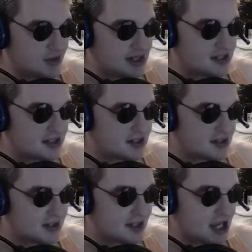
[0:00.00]
is
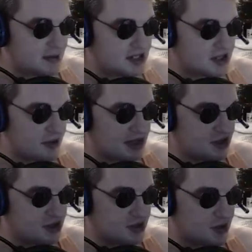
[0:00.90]
the enemy is going to
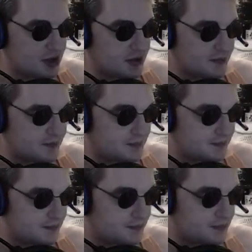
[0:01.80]
just sort of
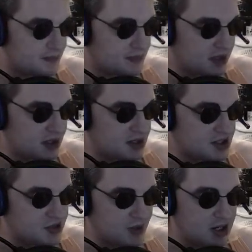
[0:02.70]

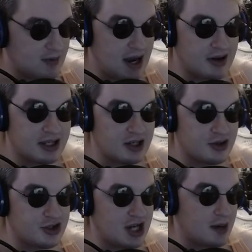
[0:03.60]
swing around and kill
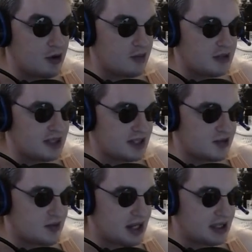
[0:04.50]
the jammer since
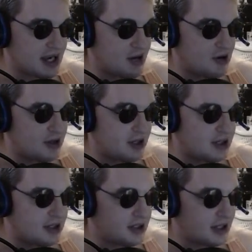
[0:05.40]
it's right there.
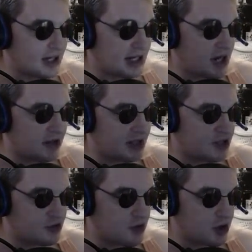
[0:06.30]
And now they can
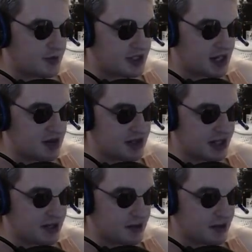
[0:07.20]
just run up the stairs again.